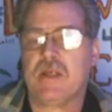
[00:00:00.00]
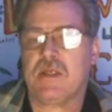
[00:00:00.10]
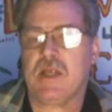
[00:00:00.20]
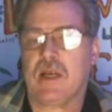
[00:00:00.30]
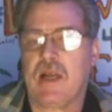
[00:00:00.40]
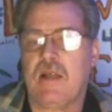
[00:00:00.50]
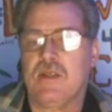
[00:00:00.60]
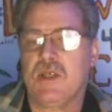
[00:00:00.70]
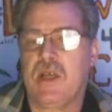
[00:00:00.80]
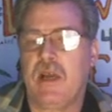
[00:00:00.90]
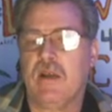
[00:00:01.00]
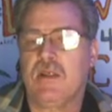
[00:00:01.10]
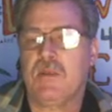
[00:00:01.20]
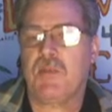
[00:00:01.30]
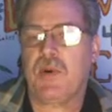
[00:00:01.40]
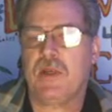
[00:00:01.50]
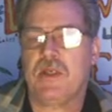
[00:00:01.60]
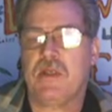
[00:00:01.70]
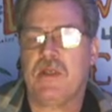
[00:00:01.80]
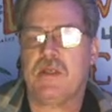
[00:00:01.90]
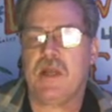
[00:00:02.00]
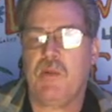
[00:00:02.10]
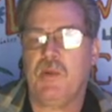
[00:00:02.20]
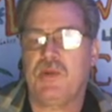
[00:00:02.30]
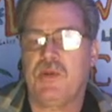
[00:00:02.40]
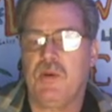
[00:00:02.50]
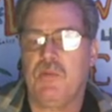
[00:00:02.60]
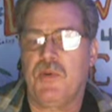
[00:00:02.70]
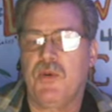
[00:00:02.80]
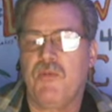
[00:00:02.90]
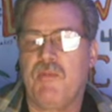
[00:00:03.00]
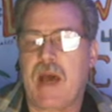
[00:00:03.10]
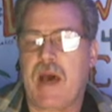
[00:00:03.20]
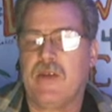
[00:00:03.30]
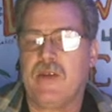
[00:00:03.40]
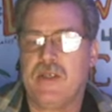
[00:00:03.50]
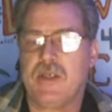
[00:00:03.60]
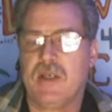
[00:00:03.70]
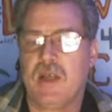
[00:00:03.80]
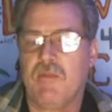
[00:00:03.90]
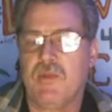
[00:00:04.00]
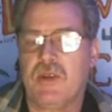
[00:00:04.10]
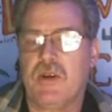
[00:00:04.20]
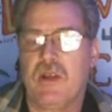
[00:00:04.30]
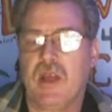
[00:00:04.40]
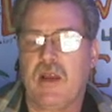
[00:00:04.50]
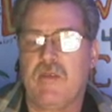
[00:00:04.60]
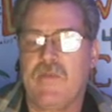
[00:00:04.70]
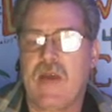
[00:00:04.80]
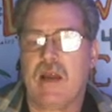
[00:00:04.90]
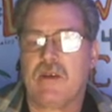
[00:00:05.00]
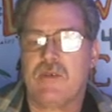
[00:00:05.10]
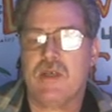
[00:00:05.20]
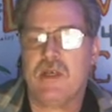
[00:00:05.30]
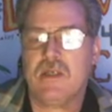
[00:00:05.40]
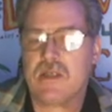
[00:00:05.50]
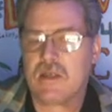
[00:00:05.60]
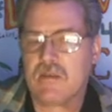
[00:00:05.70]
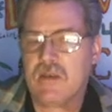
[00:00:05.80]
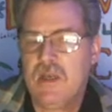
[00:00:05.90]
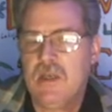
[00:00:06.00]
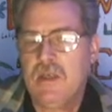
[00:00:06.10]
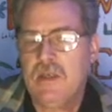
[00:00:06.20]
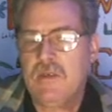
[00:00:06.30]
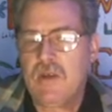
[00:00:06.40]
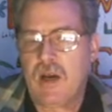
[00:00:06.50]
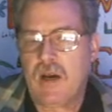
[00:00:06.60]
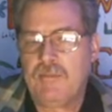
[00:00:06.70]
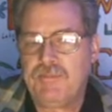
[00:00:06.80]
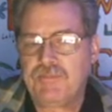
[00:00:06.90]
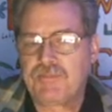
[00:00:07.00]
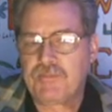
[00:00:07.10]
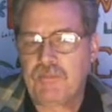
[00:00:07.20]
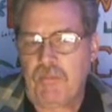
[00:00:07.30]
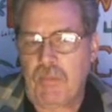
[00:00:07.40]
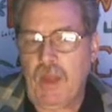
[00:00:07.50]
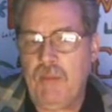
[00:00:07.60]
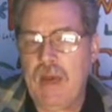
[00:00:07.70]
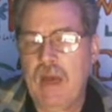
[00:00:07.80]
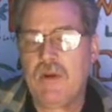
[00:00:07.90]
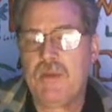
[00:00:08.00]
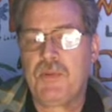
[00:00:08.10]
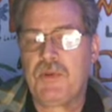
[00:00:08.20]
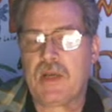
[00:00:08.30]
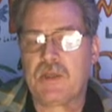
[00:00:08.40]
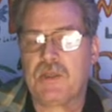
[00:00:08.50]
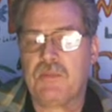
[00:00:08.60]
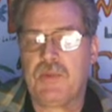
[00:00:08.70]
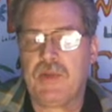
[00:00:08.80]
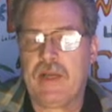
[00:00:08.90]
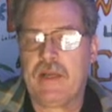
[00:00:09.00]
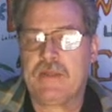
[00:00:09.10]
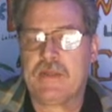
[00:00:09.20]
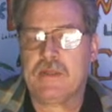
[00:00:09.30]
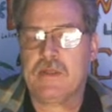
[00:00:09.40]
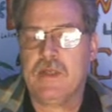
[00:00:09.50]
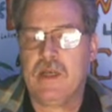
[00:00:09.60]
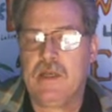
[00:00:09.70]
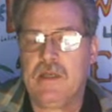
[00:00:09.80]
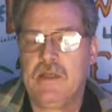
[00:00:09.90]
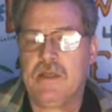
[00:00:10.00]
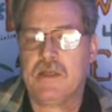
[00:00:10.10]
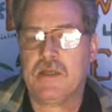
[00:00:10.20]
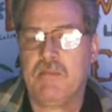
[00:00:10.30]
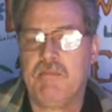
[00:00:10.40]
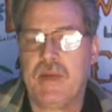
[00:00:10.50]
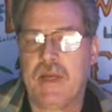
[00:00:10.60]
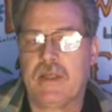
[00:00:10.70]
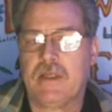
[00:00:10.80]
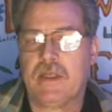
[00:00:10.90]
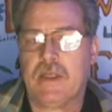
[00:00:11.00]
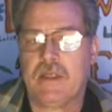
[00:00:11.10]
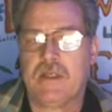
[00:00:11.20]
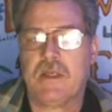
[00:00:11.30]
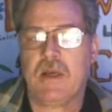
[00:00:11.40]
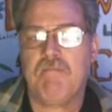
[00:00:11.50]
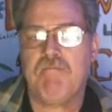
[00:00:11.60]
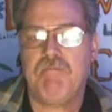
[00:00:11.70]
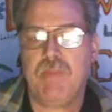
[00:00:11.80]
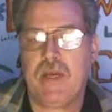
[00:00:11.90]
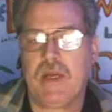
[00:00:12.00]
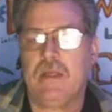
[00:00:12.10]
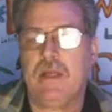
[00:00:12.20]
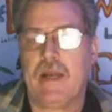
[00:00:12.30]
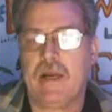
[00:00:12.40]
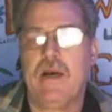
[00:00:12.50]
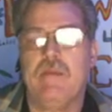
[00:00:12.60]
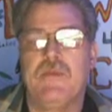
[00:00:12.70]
technology angle to bring to the table to improve batteries. And then with their gigafactories and uh, battery production plants, this is a big deal. This is a big leg up for